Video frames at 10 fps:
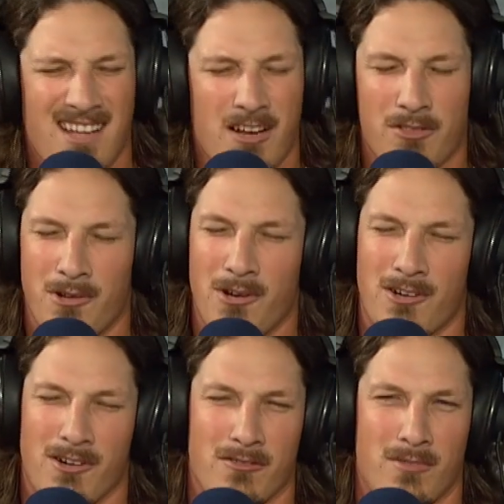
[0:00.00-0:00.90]
I don't throw a
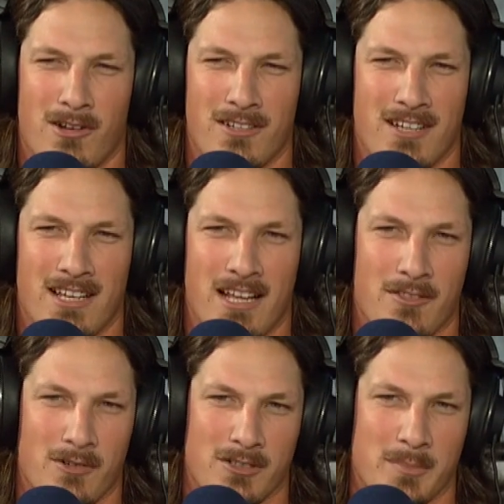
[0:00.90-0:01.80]
curveball. You know, I can't
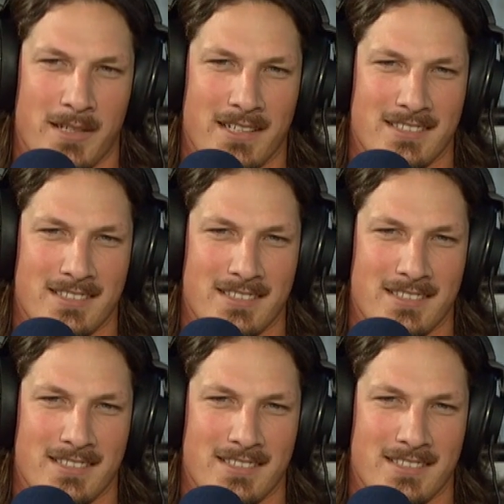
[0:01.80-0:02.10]
throw a spinning